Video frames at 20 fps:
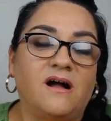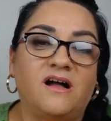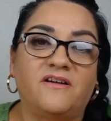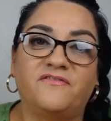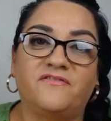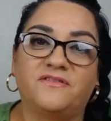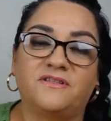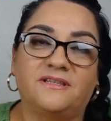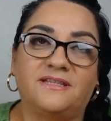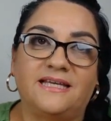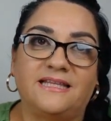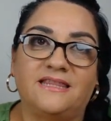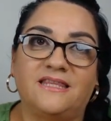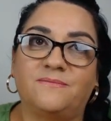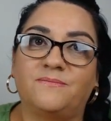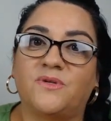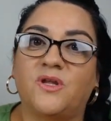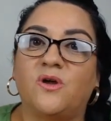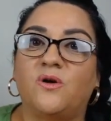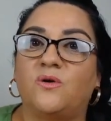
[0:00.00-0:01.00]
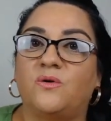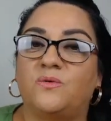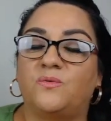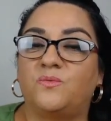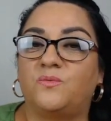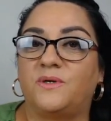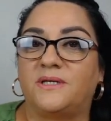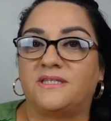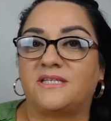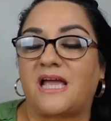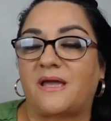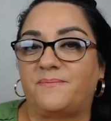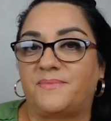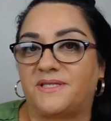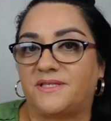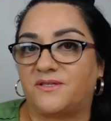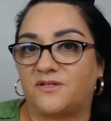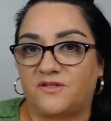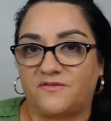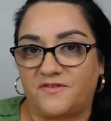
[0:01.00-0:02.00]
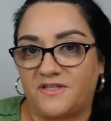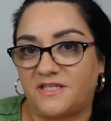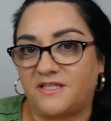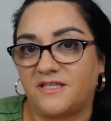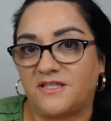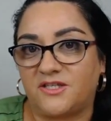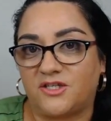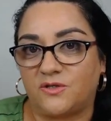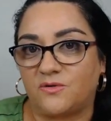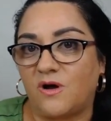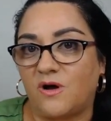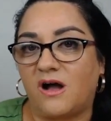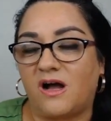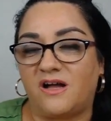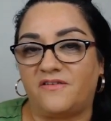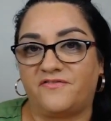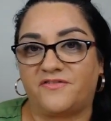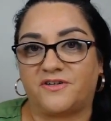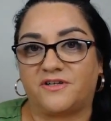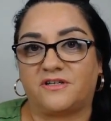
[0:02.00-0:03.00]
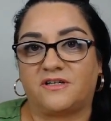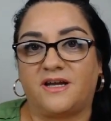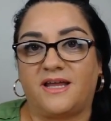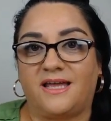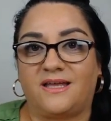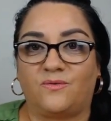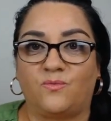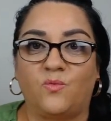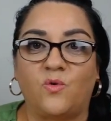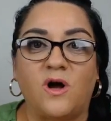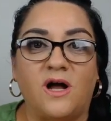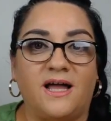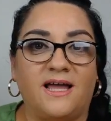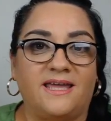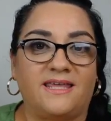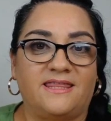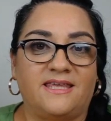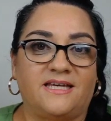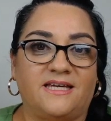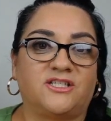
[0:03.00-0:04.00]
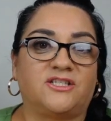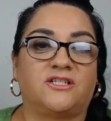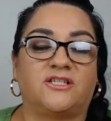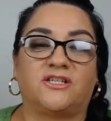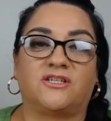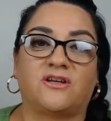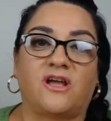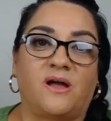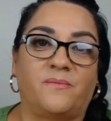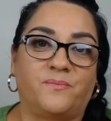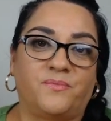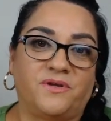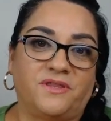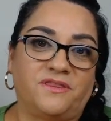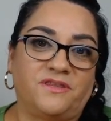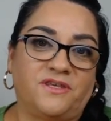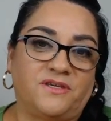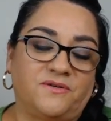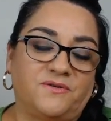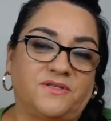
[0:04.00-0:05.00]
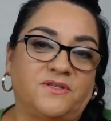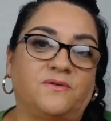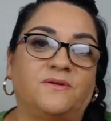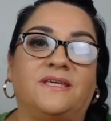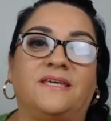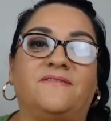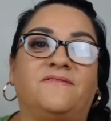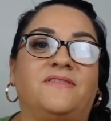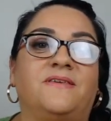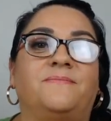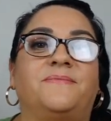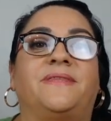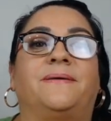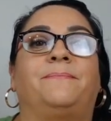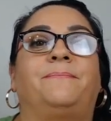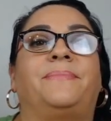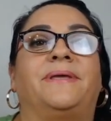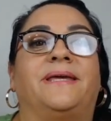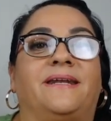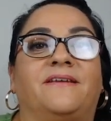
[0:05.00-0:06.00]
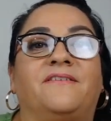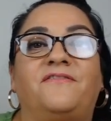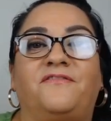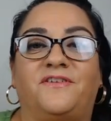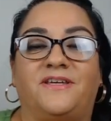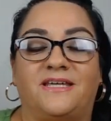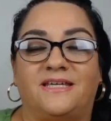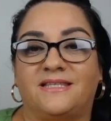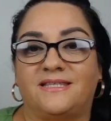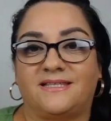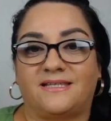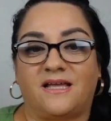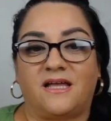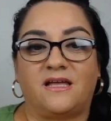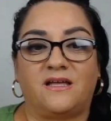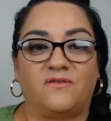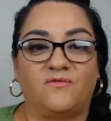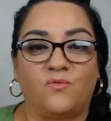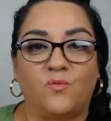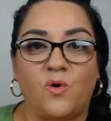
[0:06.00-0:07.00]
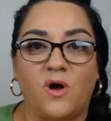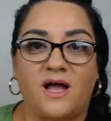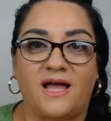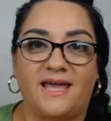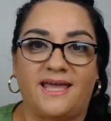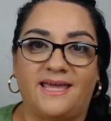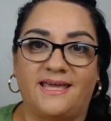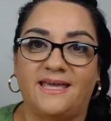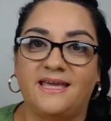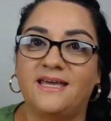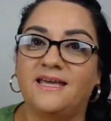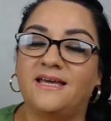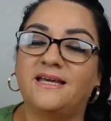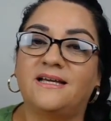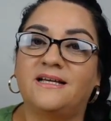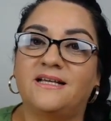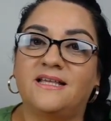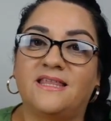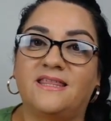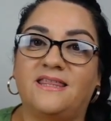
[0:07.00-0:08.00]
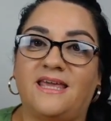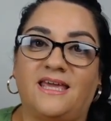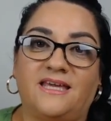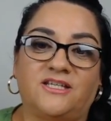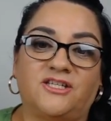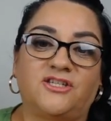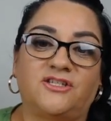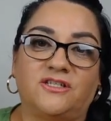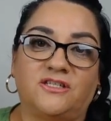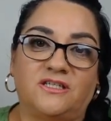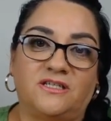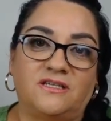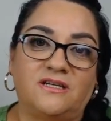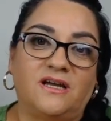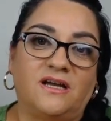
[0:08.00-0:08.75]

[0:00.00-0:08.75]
let them know what type of services you offer and why they should shop with you. So give them the benefits of why they should,